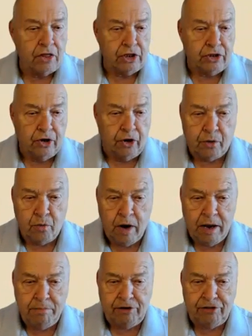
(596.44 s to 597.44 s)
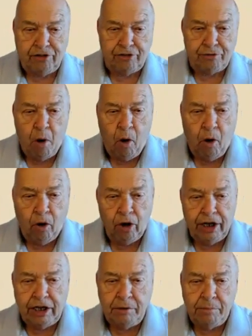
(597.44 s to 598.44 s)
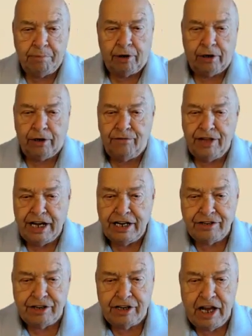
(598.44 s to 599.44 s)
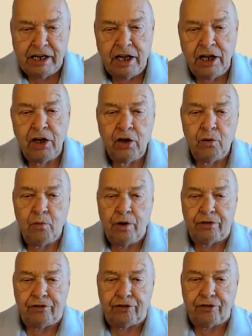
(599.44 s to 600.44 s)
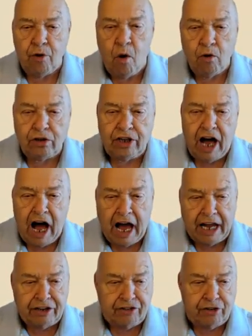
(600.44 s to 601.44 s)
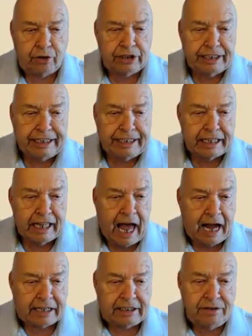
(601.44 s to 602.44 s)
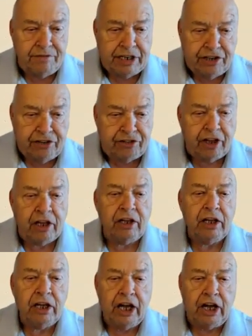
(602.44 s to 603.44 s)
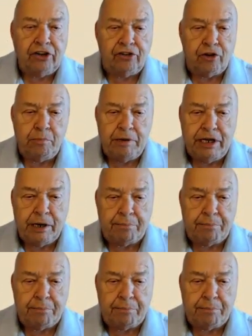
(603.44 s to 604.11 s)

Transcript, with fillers: The dark web is a small hidden part of the internet with strong ties to illegal activities and should be